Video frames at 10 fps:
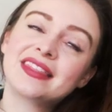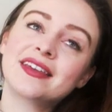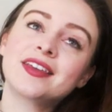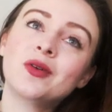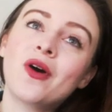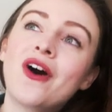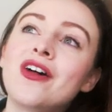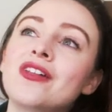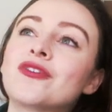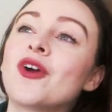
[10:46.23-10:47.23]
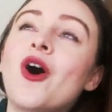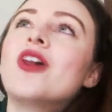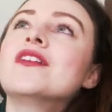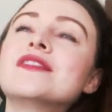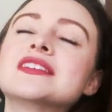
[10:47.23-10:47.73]
Thank you all for
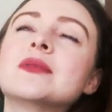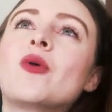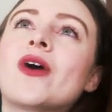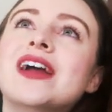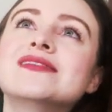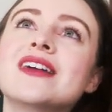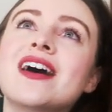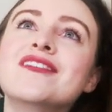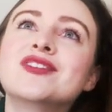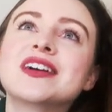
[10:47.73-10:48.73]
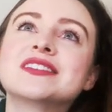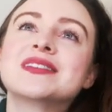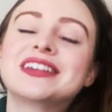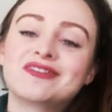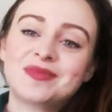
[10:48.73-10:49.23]
all of the support and love you guys have
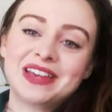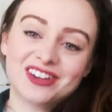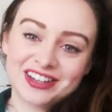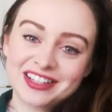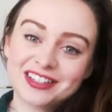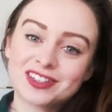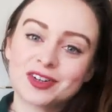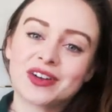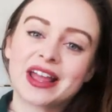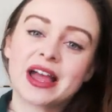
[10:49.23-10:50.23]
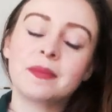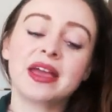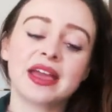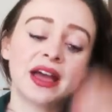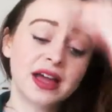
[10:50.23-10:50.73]
been giving me on
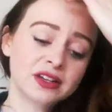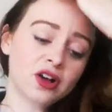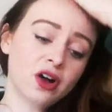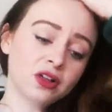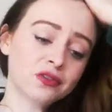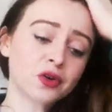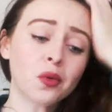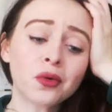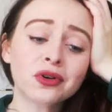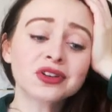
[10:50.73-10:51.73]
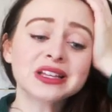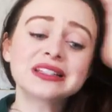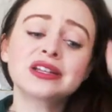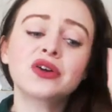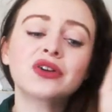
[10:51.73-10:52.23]
Instagram and all of your orders. I
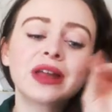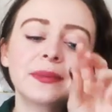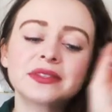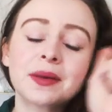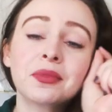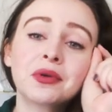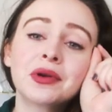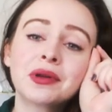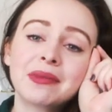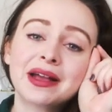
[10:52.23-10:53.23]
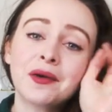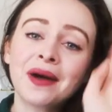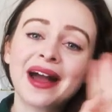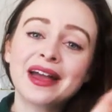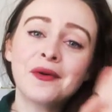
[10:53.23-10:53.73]
see all your names come through and I'm like,
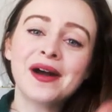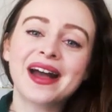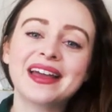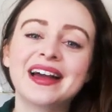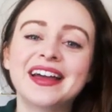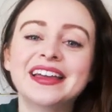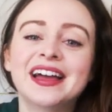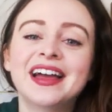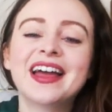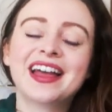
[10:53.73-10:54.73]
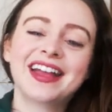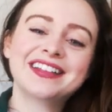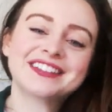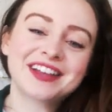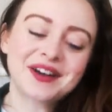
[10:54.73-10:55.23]
oh hi.
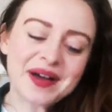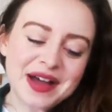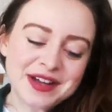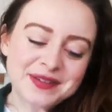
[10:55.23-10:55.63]
And so